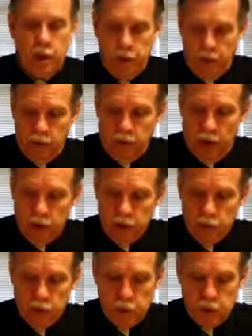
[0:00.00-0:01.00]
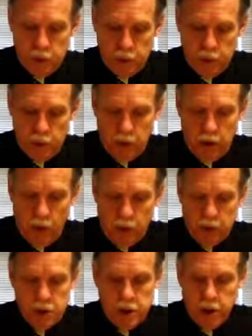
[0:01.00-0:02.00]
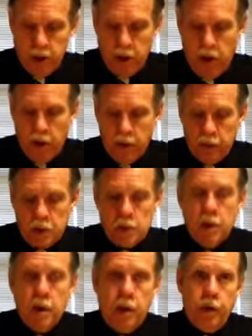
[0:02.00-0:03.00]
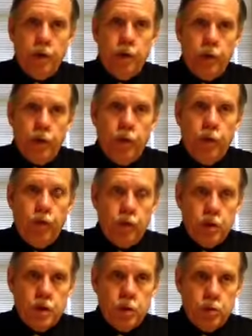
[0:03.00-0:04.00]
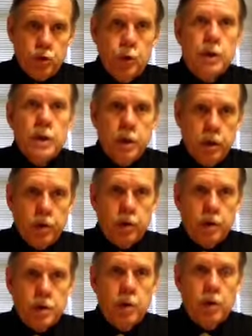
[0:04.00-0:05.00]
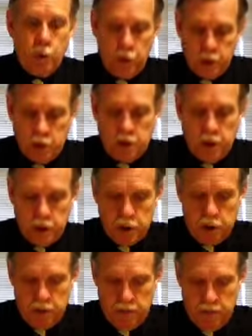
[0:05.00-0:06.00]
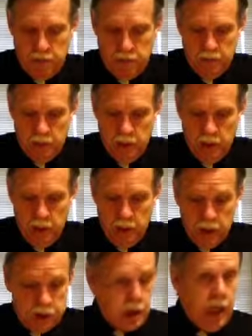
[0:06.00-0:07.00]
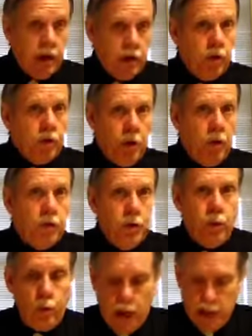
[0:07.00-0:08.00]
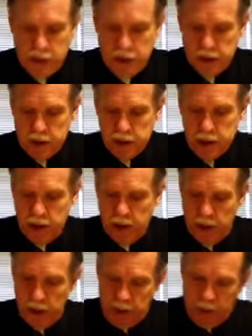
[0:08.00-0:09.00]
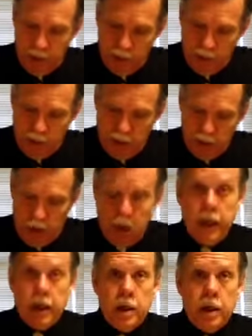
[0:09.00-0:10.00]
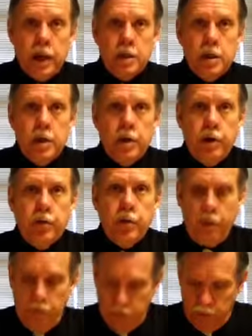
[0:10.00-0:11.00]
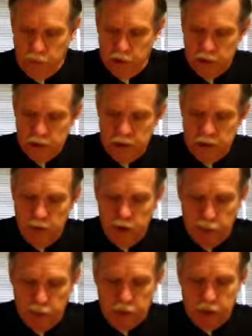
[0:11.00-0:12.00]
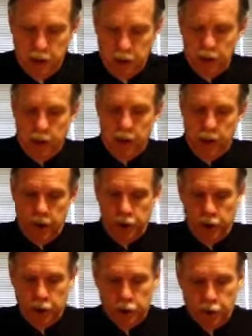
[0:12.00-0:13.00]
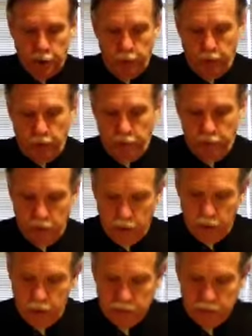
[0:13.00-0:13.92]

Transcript: Gonzalez would subsequently win a seat in Congress and serve for some 20 years with distinction. Scandals also rocked Texas in the mid to late 1950s, particularly in the insurance field.